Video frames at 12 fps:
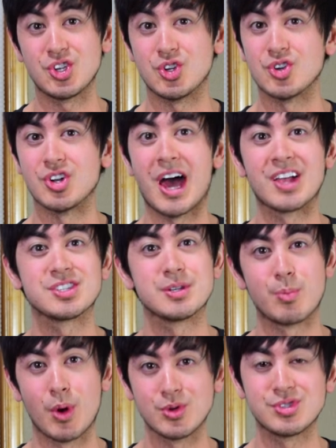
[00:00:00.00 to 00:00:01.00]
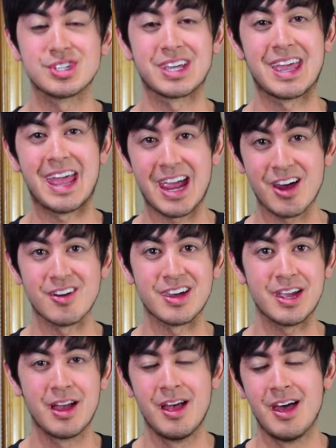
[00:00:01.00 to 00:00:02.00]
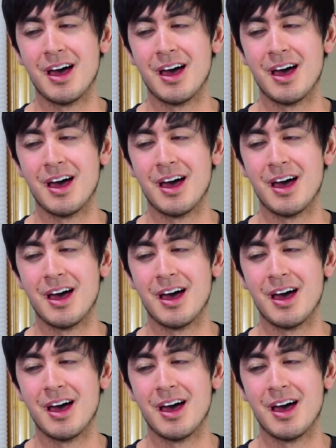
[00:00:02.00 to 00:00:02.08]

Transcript: you're not supposed to carry,